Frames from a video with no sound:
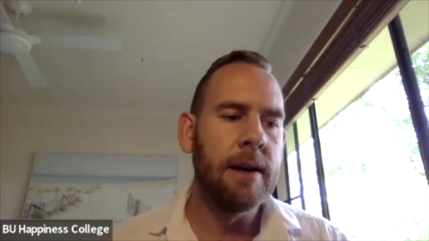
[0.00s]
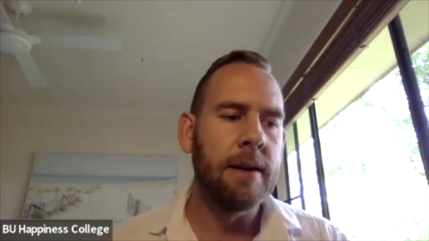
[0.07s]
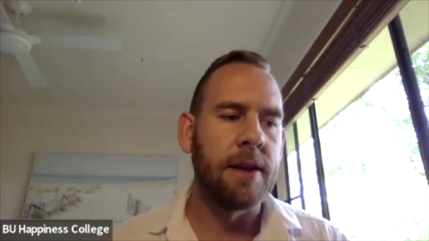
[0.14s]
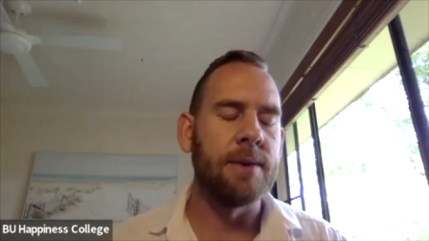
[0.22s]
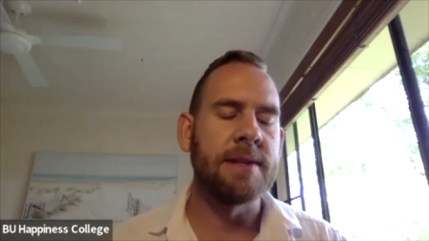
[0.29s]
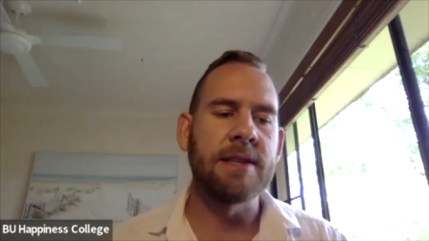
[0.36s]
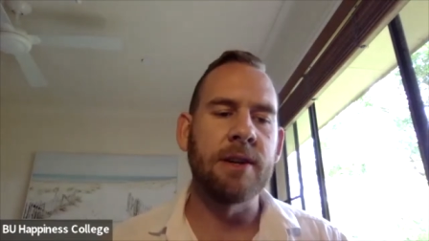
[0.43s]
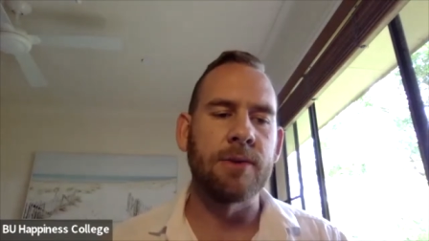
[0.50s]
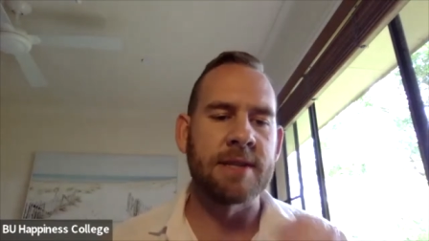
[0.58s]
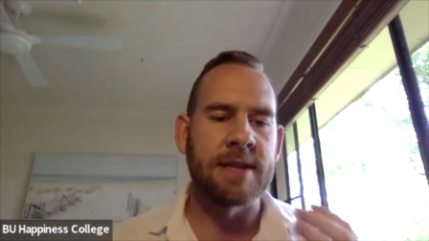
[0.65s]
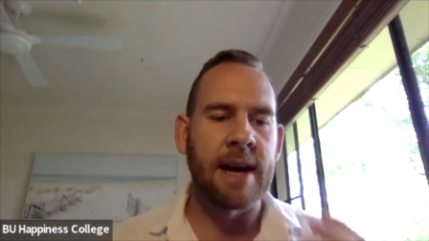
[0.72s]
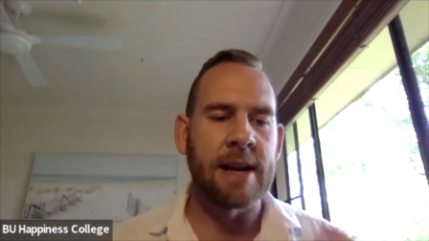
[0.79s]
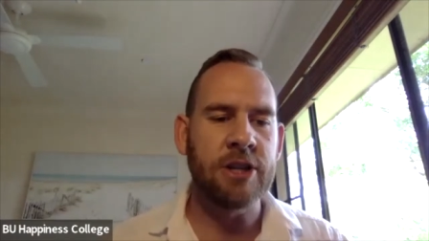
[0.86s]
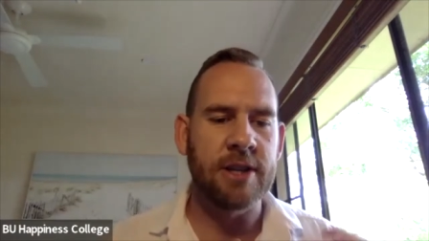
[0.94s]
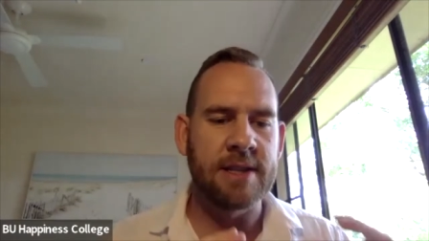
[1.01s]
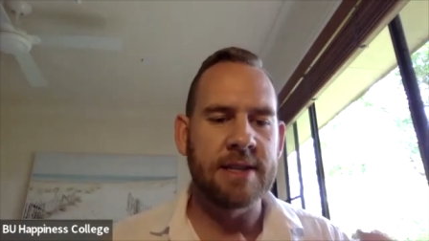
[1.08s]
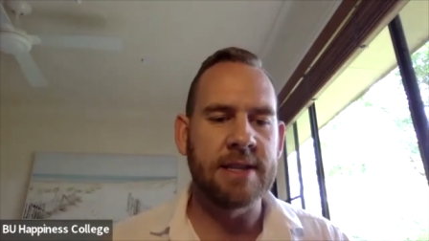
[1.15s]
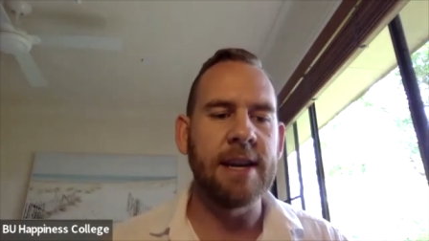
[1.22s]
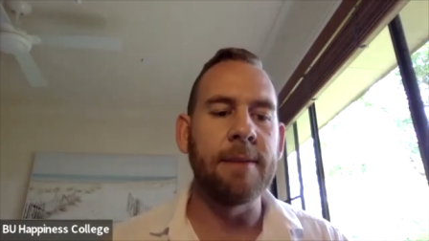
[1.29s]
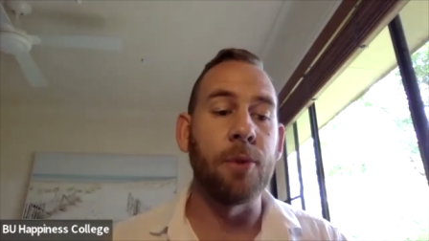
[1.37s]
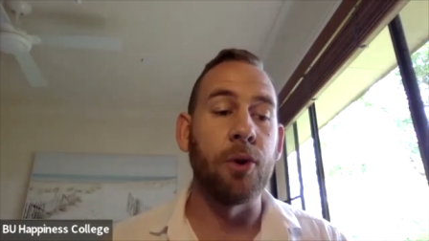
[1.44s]
there was still such a
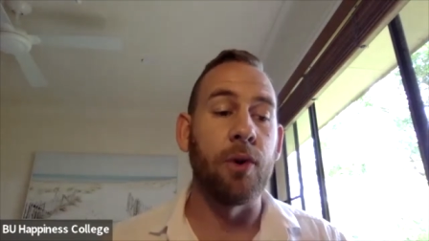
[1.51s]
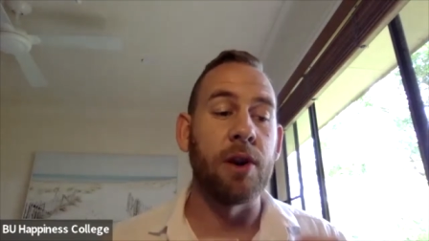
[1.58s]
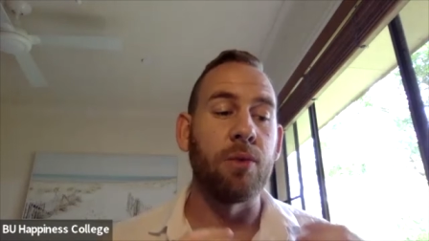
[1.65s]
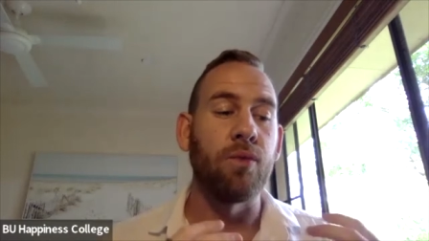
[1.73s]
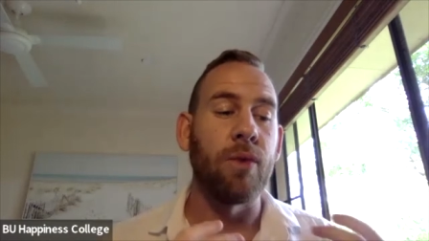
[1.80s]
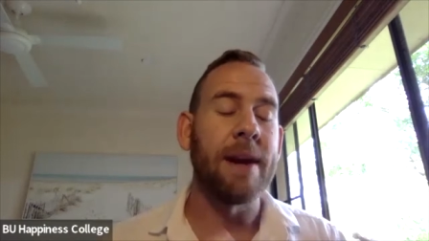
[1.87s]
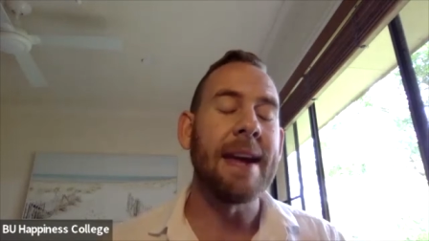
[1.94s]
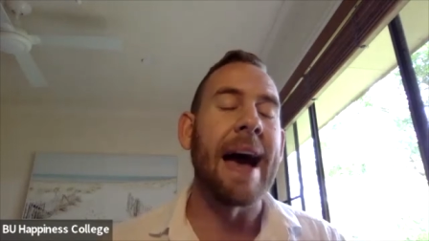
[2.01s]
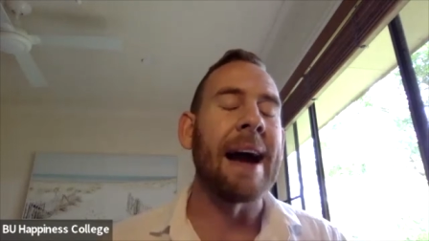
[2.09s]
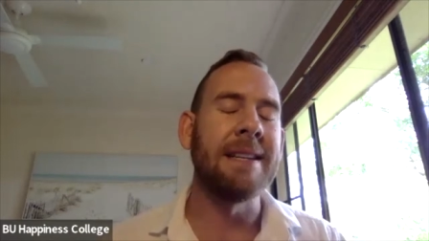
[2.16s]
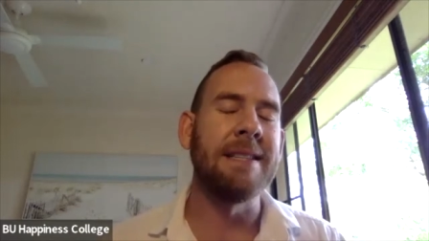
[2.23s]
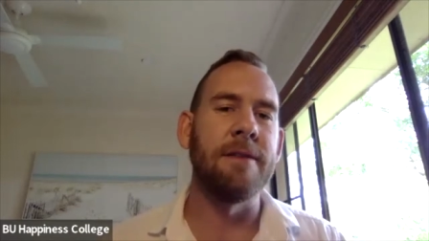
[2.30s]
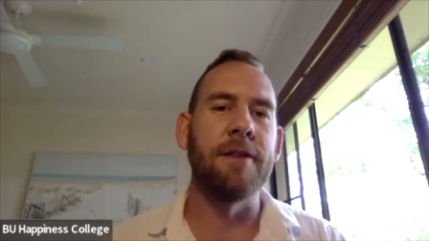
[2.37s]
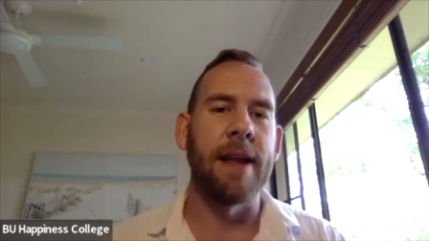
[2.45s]
stigma and a reactive